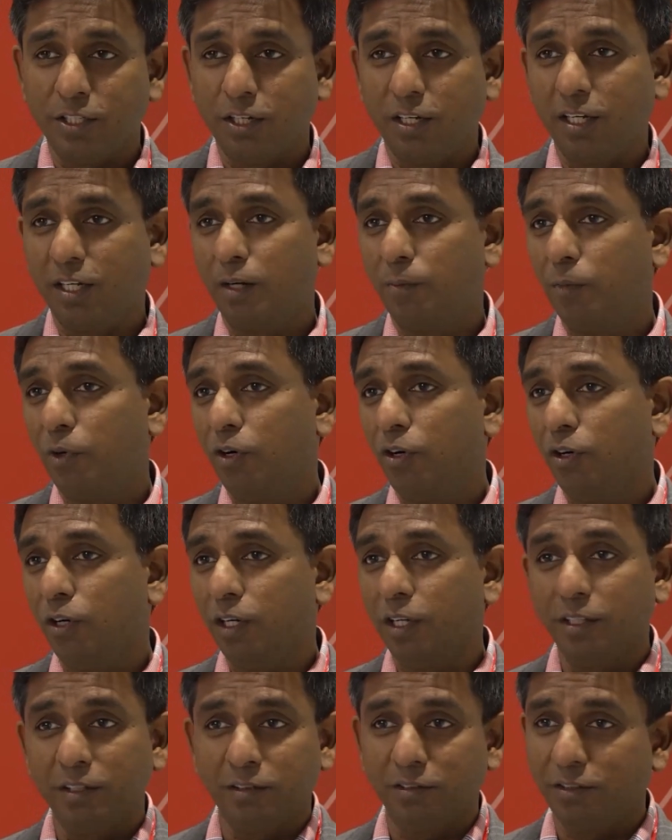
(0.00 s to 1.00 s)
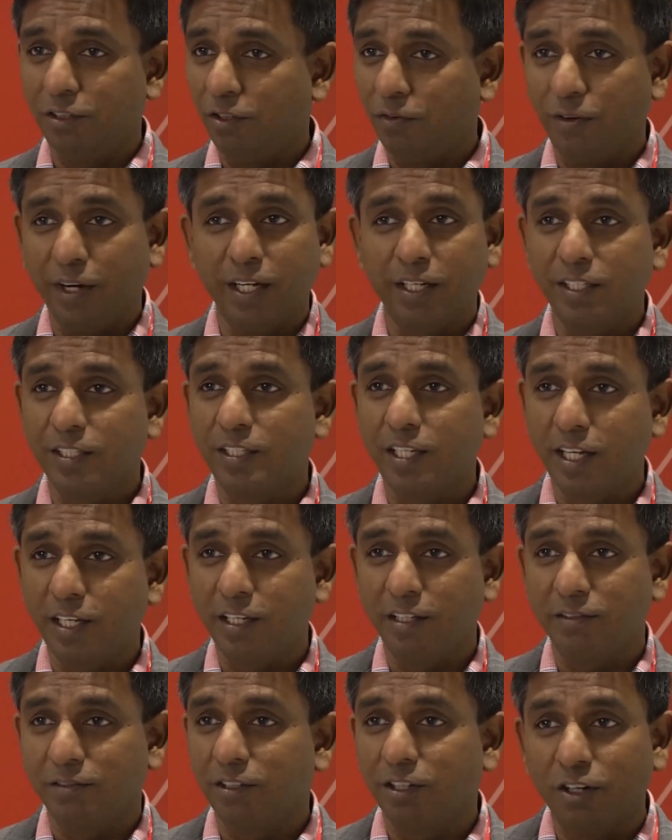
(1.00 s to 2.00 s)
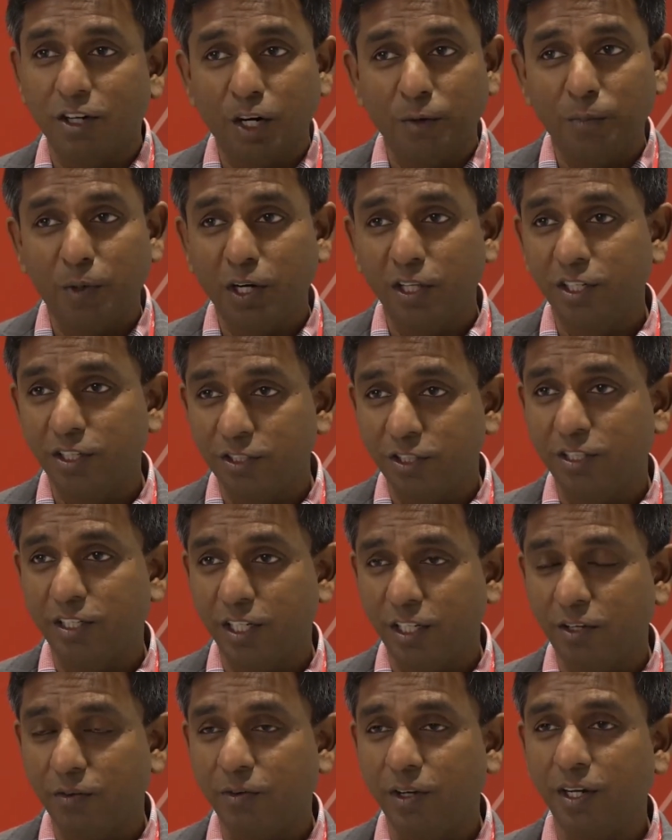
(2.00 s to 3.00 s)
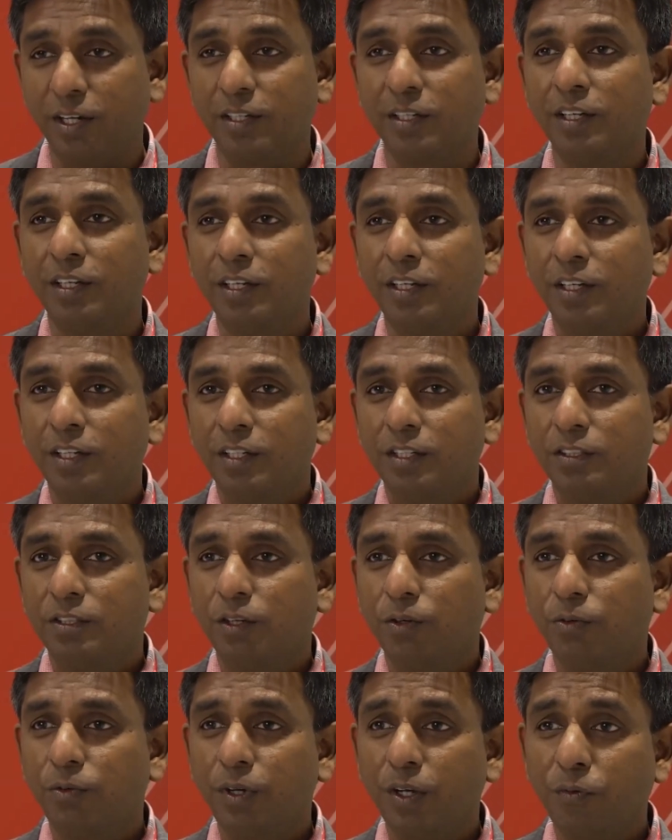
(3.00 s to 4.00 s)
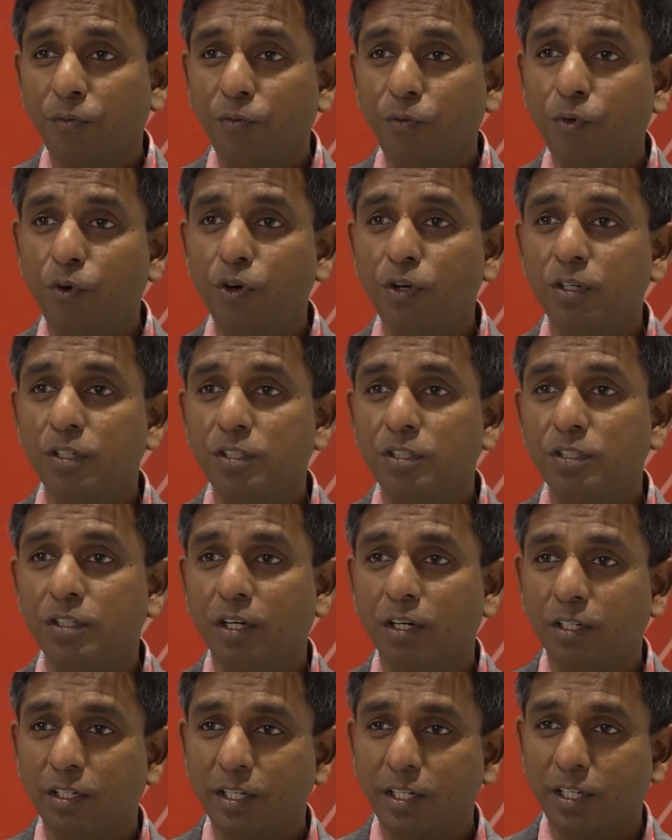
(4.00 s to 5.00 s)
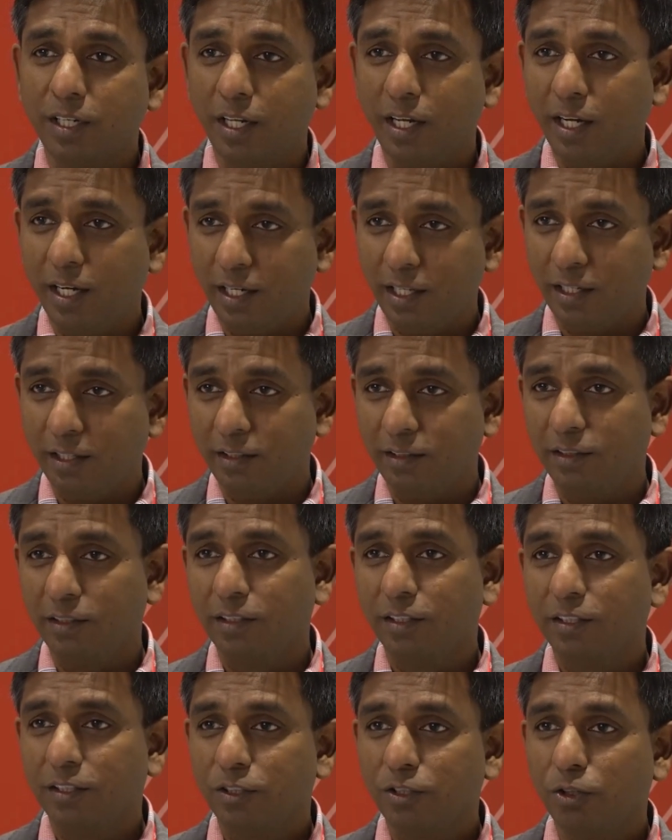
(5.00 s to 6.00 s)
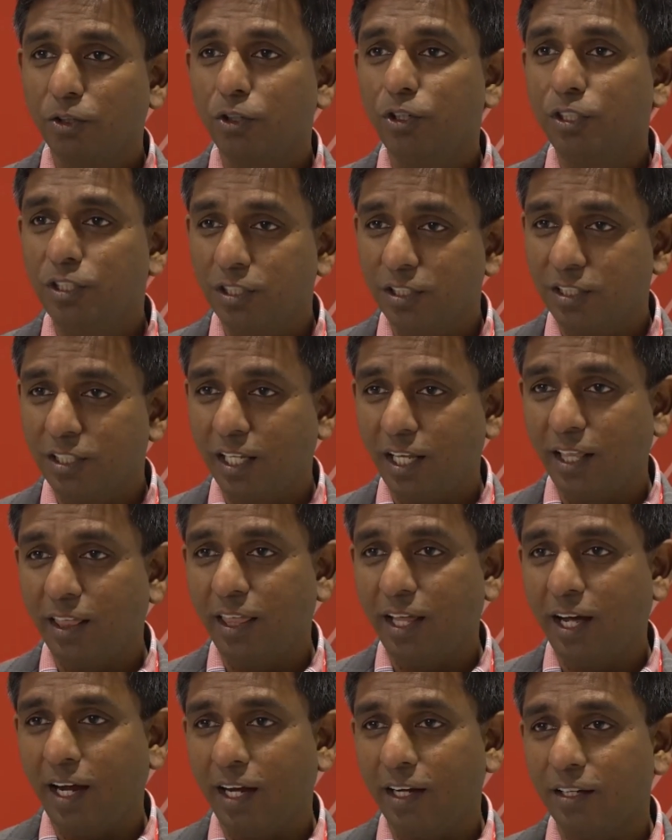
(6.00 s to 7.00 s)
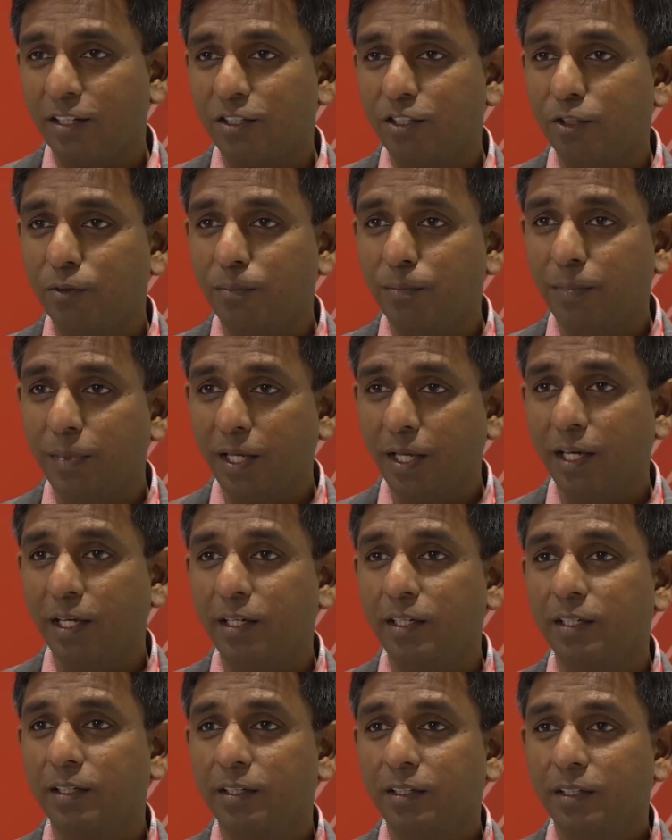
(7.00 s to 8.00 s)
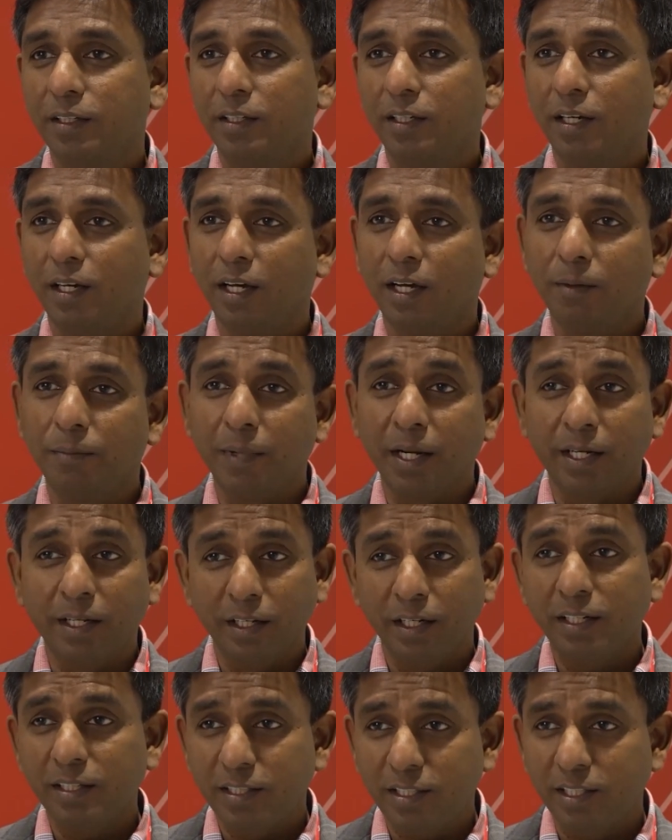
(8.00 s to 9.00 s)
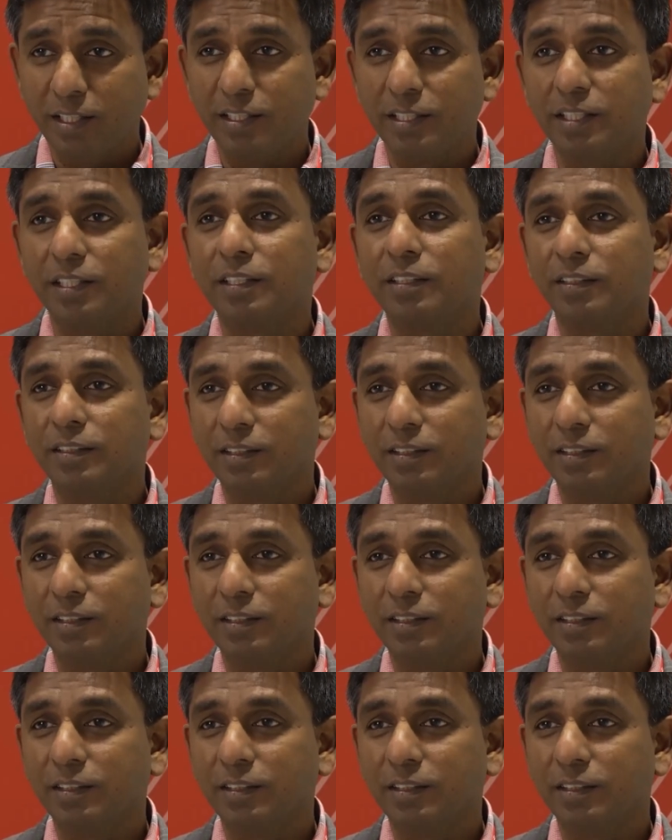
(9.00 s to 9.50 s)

on a commode and your weight is taken? You're not bothered to take your weight. So we're focused on creating solutions like that to make adherence easy.